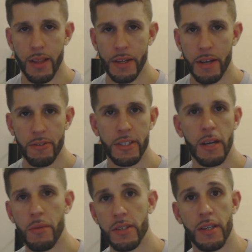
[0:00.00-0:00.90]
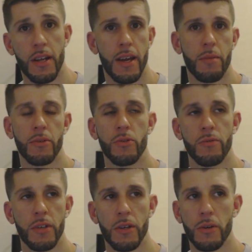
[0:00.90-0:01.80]
like every time I said, "Hey, I'm gonna do
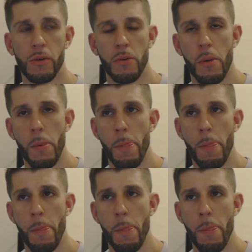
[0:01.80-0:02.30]
a video,"